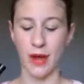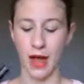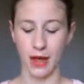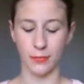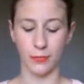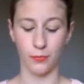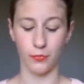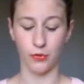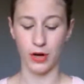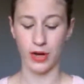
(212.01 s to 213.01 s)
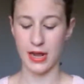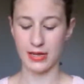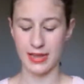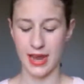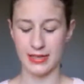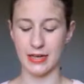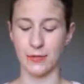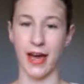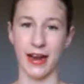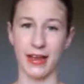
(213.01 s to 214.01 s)
but I'm pretty excited
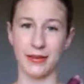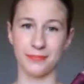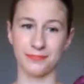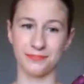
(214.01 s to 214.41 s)
about it.